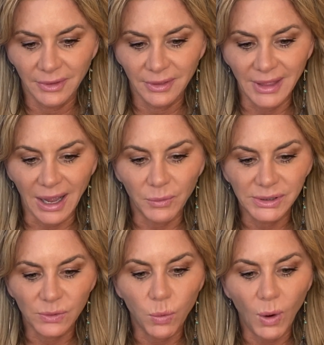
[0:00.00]
that
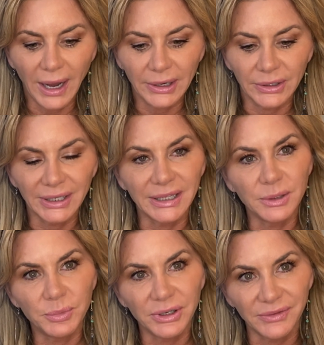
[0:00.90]
was acquired in
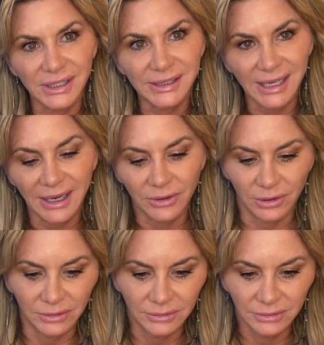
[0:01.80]
the previous cycle.